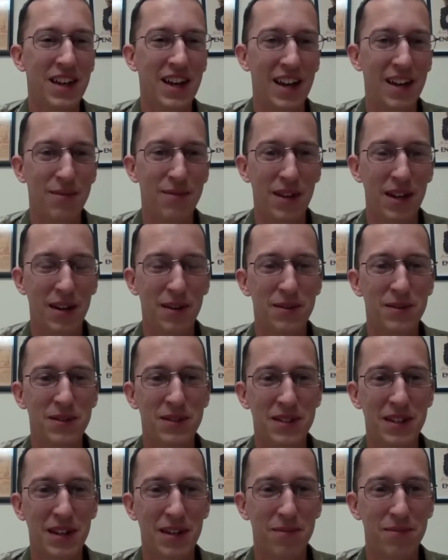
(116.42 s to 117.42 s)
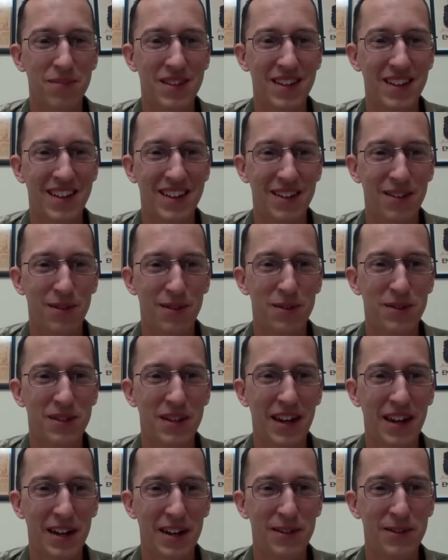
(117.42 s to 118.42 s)
time that I was stumped and it was a
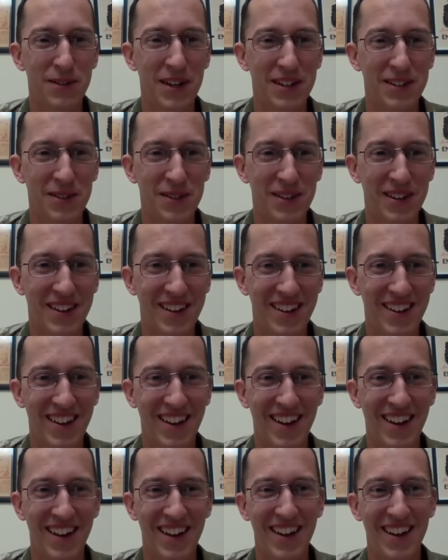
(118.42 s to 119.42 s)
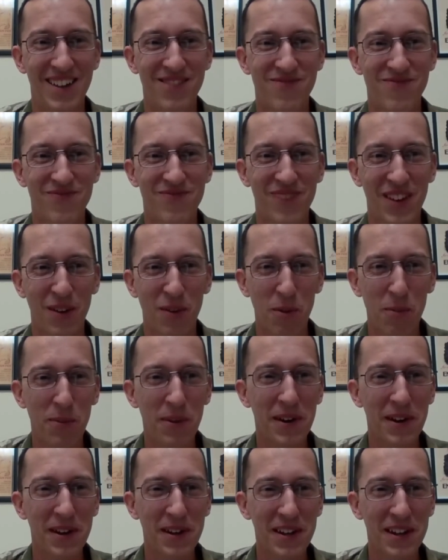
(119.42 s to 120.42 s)
hairdresser. We're
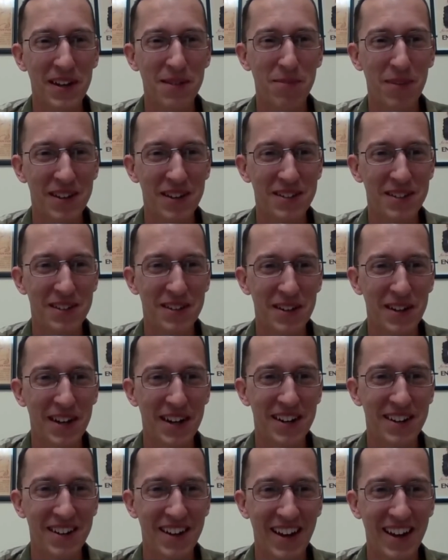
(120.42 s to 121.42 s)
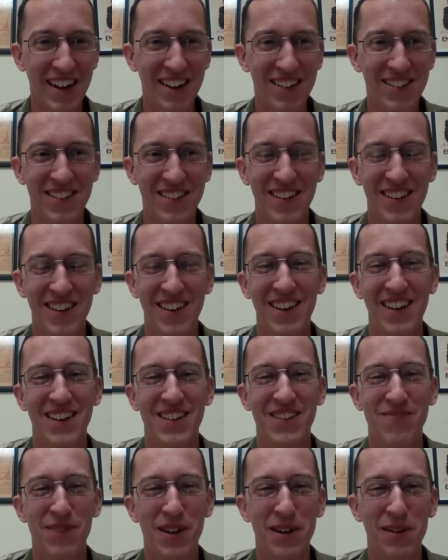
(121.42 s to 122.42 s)
pretty good at buzzing your hair down,
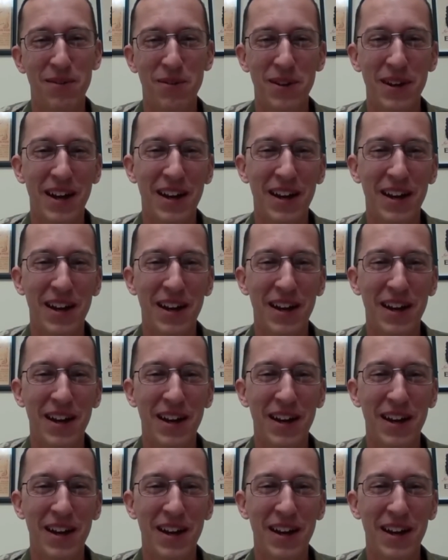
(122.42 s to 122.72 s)
but we're